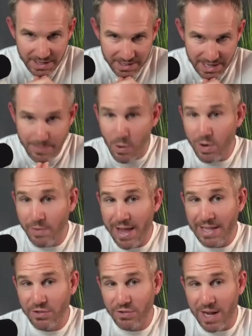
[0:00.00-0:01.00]
Yeah, more
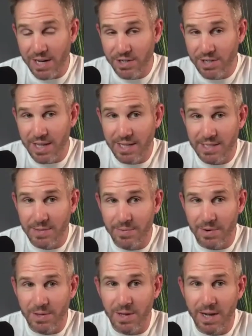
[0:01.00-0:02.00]
advanced strategy that some of
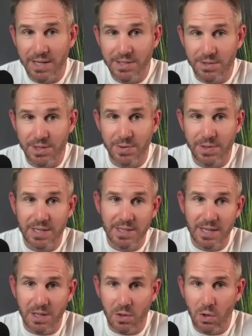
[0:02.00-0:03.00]
our clients are doing is
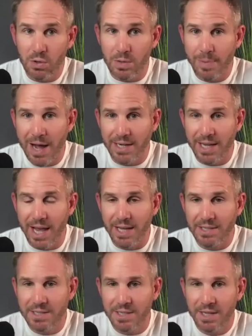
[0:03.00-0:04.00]
like the local
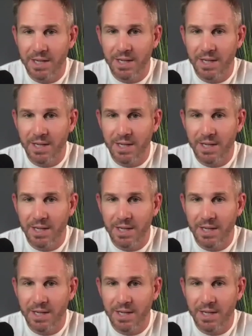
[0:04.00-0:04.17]
podcast,